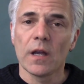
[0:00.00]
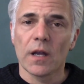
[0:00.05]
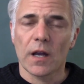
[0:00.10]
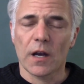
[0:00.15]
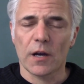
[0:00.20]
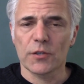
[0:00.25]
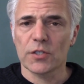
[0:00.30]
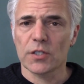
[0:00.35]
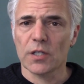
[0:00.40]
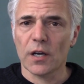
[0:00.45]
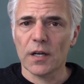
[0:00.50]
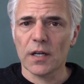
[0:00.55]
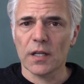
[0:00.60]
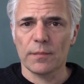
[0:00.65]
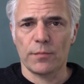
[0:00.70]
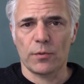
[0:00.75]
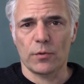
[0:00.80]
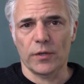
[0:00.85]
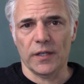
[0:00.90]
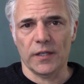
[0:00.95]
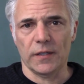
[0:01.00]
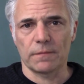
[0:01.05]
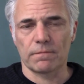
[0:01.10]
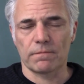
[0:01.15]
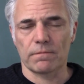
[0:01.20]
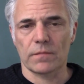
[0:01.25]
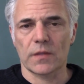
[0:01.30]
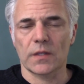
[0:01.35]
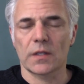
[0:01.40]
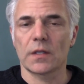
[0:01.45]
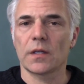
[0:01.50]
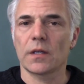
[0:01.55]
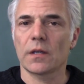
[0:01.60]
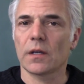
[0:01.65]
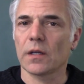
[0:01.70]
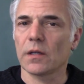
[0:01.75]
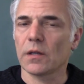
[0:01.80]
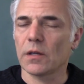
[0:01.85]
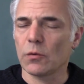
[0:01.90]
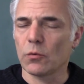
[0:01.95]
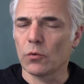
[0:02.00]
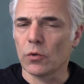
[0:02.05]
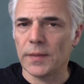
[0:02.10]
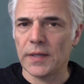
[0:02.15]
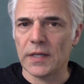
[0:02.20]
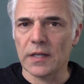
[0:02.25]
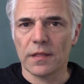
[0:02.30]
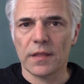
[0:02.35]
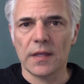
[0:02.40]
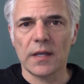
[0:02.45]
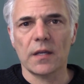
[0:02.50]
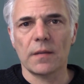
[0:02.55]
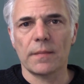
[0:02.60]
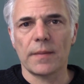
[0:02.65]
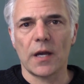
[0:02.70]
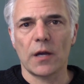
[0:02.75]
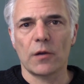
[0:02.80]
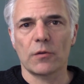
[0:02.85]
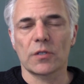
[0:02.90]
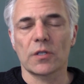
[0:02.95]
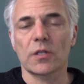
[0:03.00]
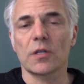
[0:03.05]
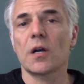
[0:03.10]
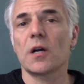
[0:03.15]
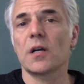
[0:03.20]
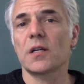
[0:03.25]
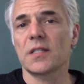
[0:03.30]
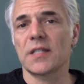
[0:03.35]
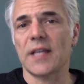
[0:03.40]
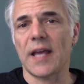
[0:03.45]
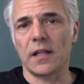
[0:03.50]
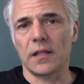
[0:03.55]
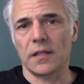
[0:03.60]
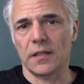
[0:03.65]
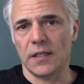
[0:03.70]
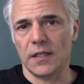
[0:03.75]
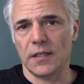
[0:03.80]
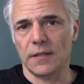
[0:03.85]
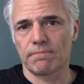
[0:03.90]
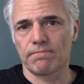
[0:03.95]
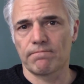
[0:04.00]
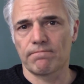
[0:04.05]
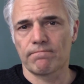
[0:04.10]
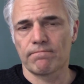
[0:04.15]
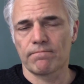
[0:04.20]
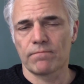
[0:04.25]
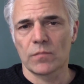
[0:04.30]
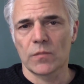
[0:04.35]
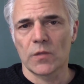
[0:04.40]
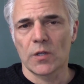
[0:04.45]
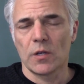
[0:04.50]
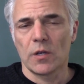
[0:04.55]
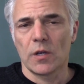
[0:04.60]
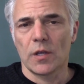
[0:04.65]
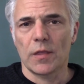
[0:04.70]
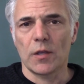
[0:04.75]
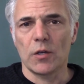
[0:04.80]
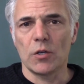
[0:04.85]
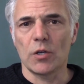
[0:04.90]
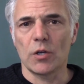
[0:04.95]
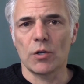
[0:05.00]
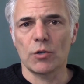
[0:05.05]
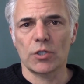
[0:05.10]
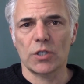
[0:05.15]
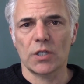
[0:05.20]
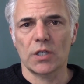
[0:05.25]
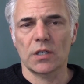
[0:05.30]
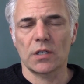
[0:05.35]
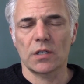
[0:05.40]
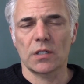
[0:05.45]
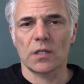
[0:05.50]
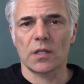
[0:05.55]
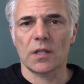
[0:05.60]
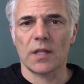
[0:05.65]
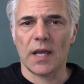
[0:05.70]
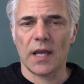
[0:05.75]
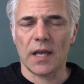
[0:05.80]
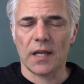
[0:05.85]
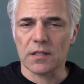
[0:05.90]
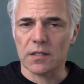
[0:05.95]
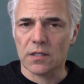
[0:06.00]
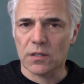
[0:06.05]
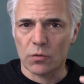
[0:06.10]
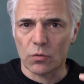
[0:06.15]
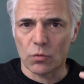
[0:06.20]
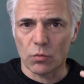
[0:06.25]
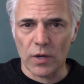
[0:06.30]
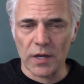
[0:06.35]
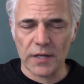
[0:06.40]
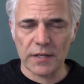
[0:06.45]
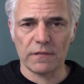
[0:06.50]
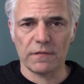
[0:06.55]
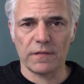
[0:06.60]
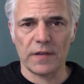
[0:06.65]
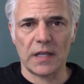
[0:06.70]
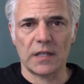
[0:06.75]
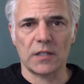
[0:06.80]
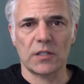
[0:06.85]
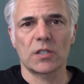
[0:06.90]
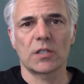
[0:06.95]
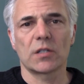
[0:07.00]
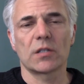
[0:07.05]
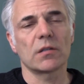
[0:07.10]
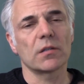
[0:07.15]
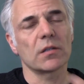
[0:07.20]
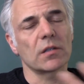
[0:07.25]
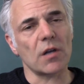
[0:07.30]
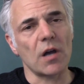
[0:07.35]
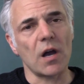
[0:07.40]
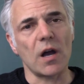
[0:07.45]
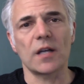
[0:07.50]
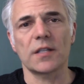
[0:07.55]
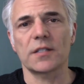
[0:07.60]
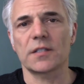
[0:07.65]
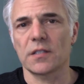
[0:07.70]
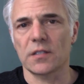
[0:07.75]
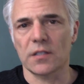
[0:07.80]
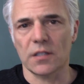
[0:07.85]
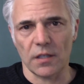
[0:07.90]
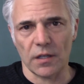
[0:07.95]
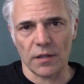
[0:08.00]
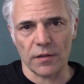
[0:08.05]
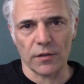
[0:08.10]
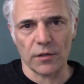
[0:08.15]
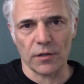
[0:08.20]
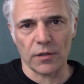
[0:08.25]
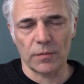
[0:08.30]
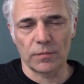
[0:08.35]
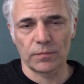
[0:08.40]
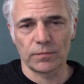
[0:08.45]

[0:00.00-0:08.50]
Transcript: Our starting point will be to think about causality, the notion that one event causes another.